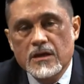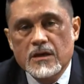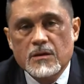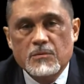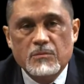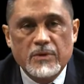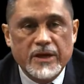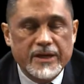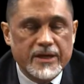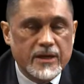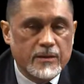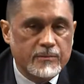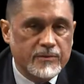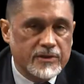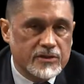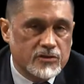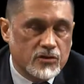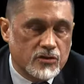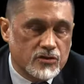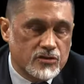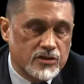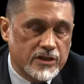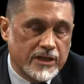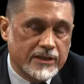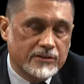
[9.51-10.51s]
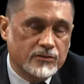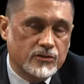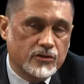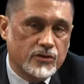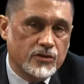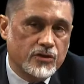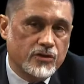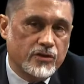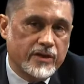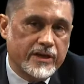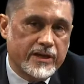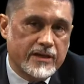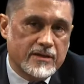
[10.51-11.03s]
My name is Jose
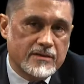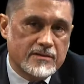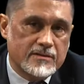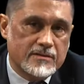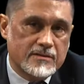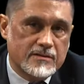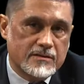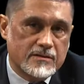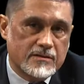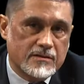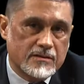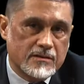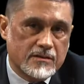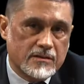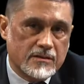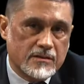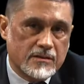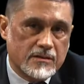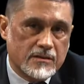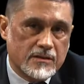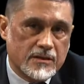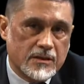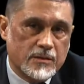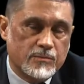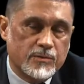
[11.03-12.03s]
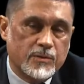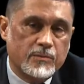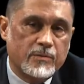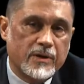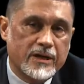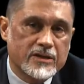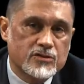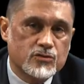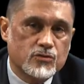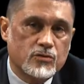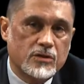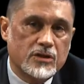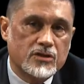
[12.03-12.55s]
Antonio Diaz. I'm a
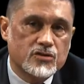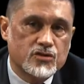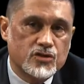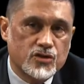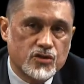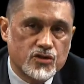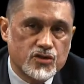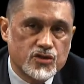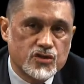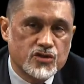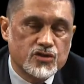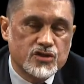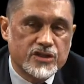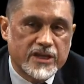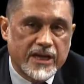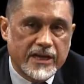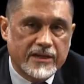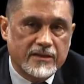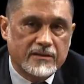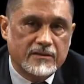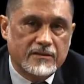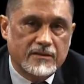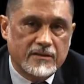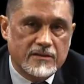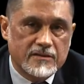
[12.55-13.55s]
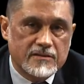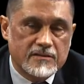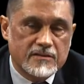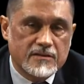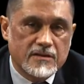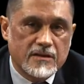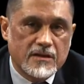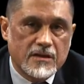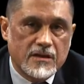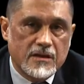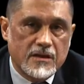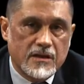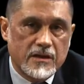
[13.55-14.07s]
vascular surgeon scientist
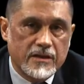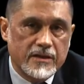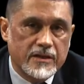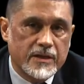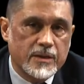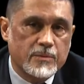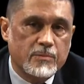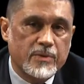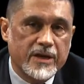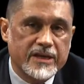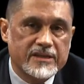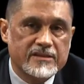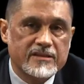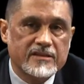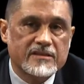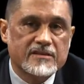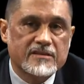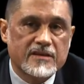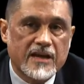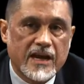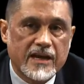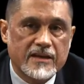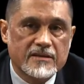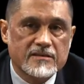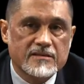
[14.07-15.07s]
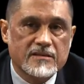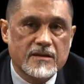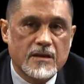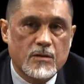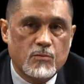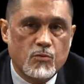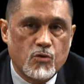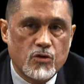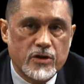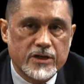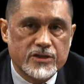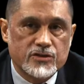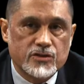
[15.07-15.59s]
leading a basic science
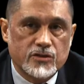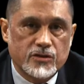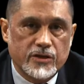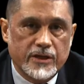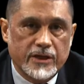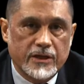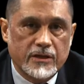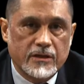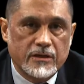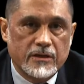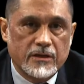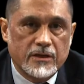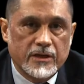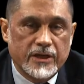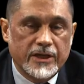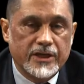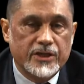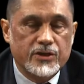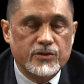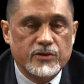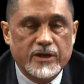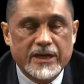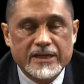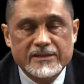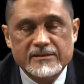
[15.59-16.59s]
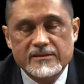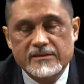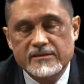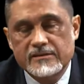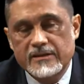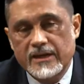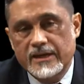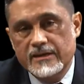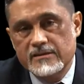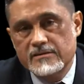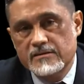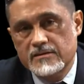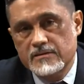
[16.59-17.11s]
laboratory in the United
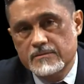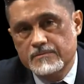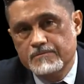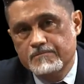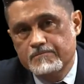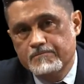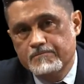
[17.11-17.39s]
States.